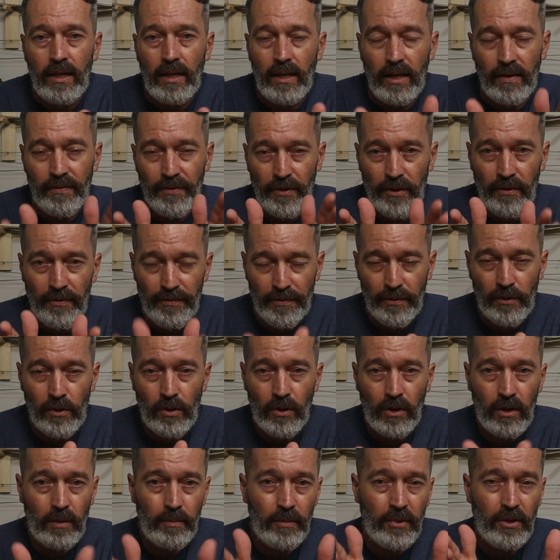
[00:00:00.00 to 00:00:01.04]
If your
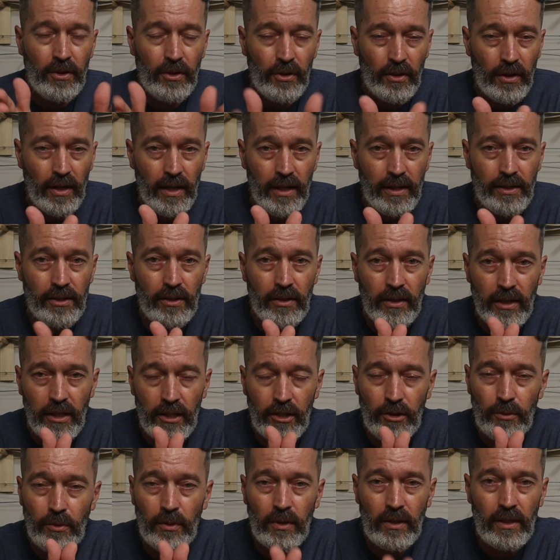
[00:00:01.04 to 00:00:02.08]
form, your anchor, and
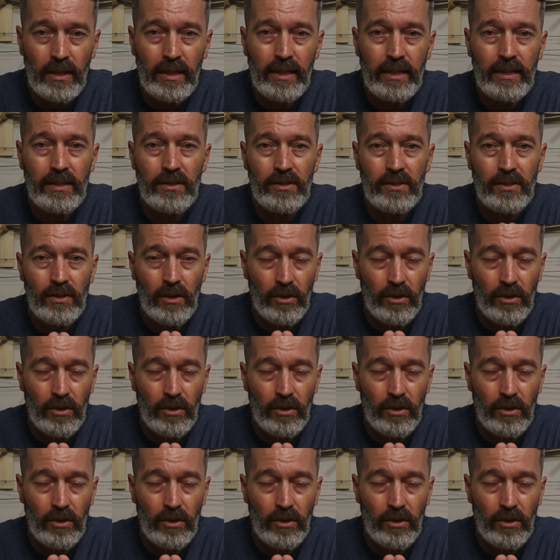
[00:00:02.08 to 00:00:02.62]
your release